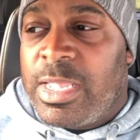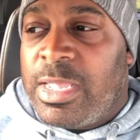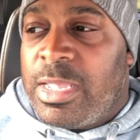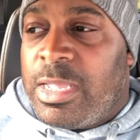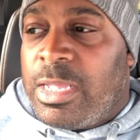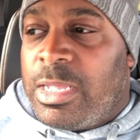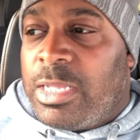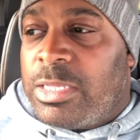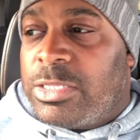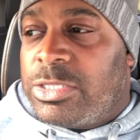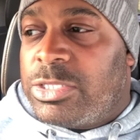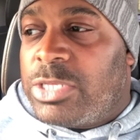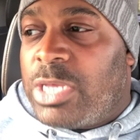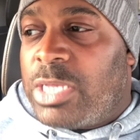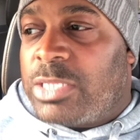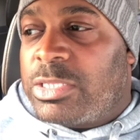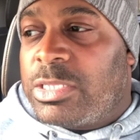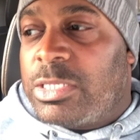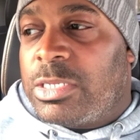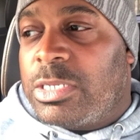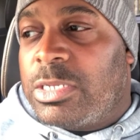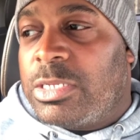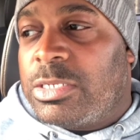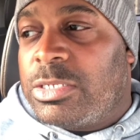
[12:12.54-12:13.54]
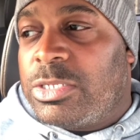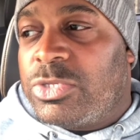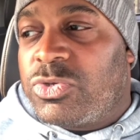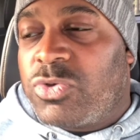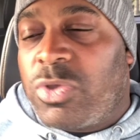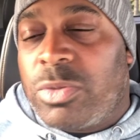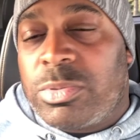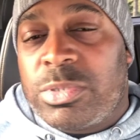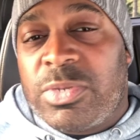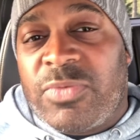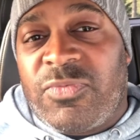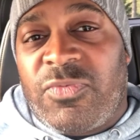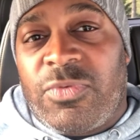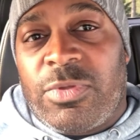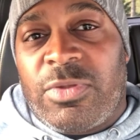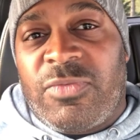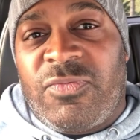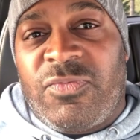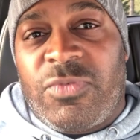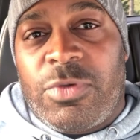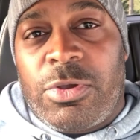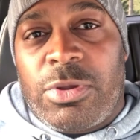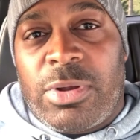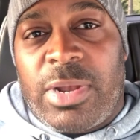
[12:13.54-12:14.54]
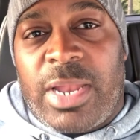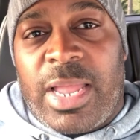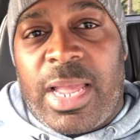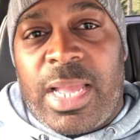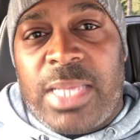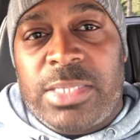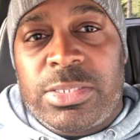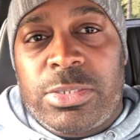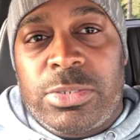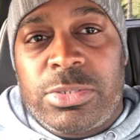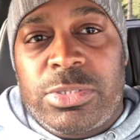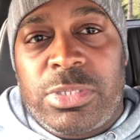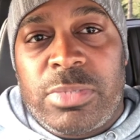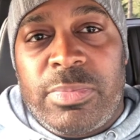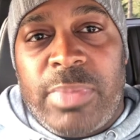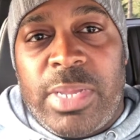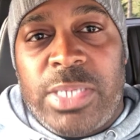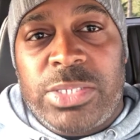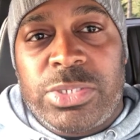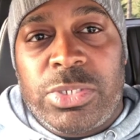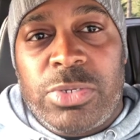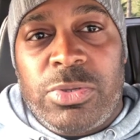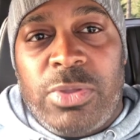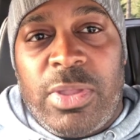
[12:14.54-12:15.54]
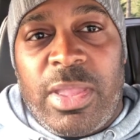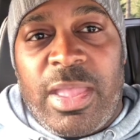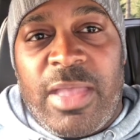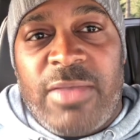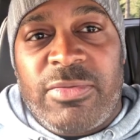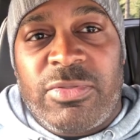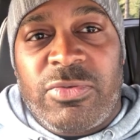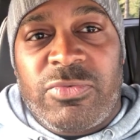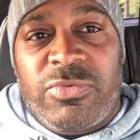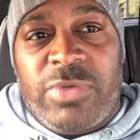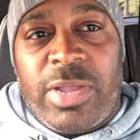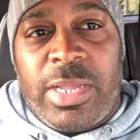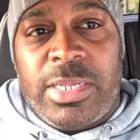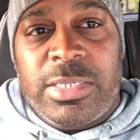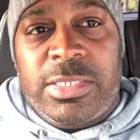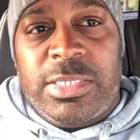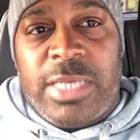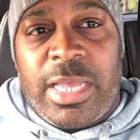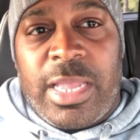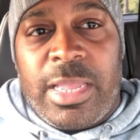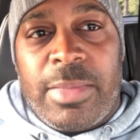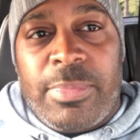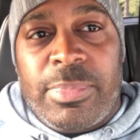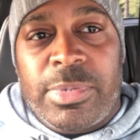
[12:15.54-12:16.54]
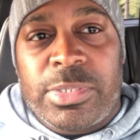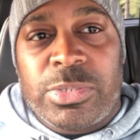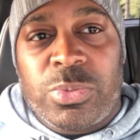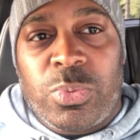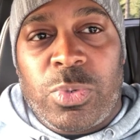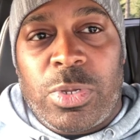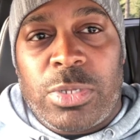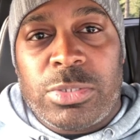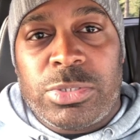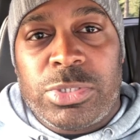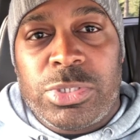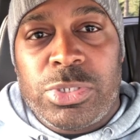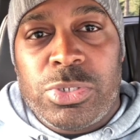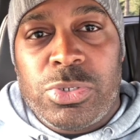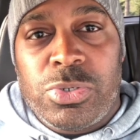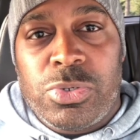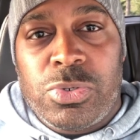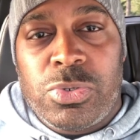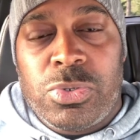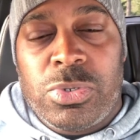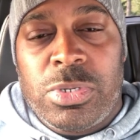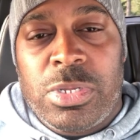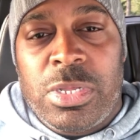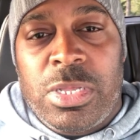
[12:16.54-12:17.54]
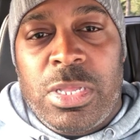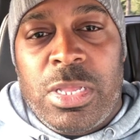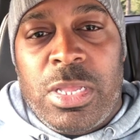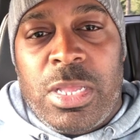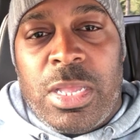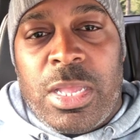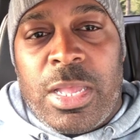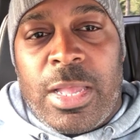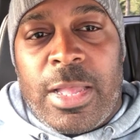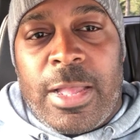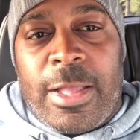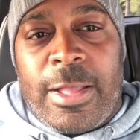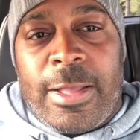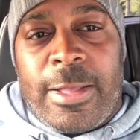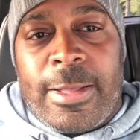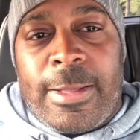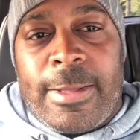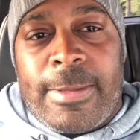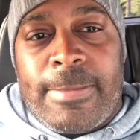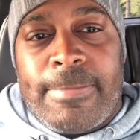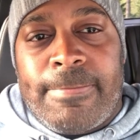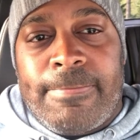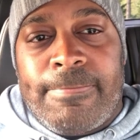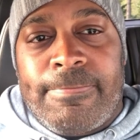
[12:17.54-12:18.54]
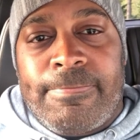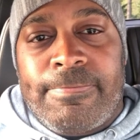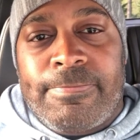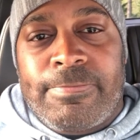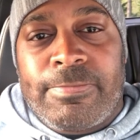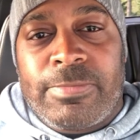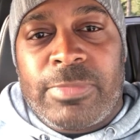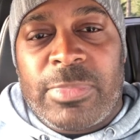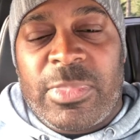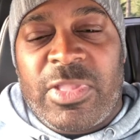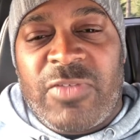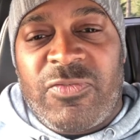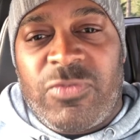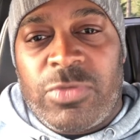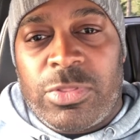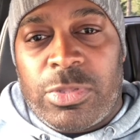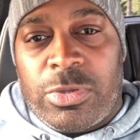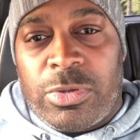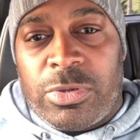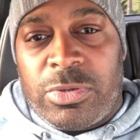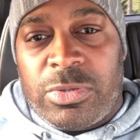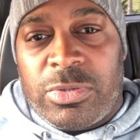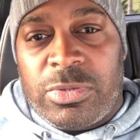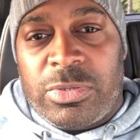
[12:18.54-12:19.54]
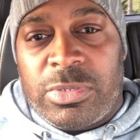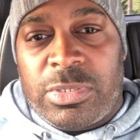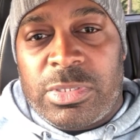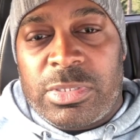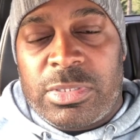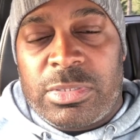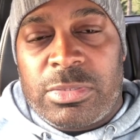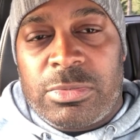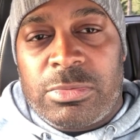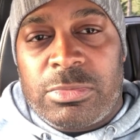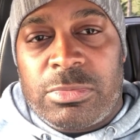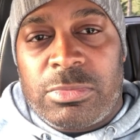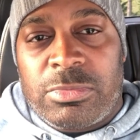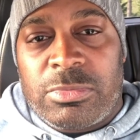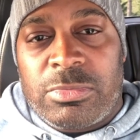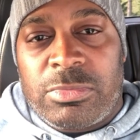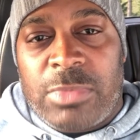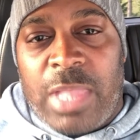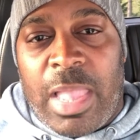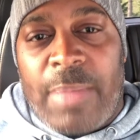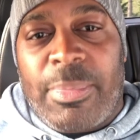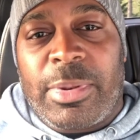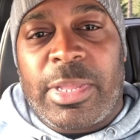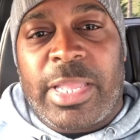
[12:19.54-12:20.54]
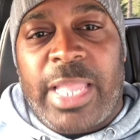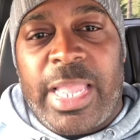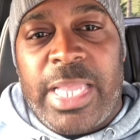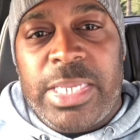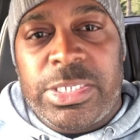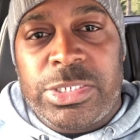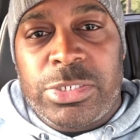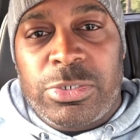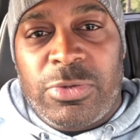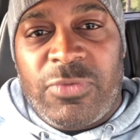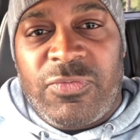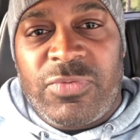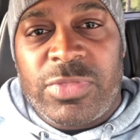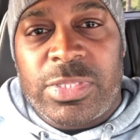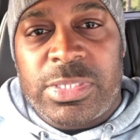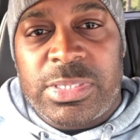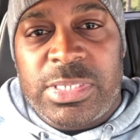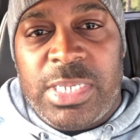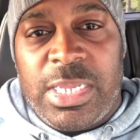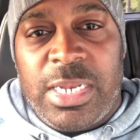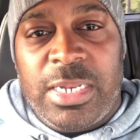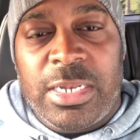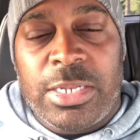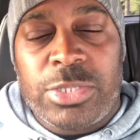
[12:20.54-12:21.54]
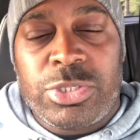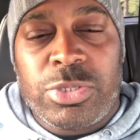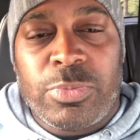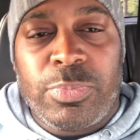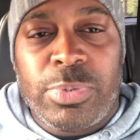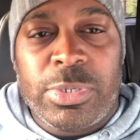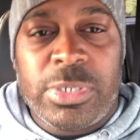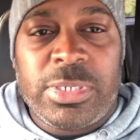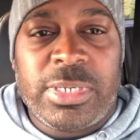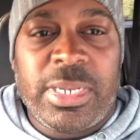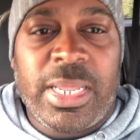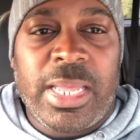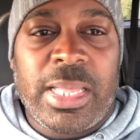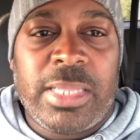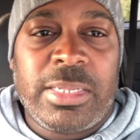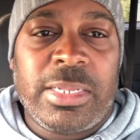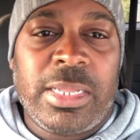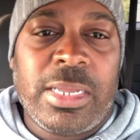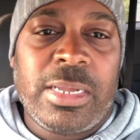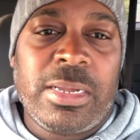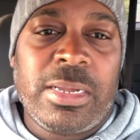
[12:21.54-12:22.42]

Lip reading: Check the description for the fertilizer to make sure you have the right type as well too, for the application or for the seeding that you're putting down there.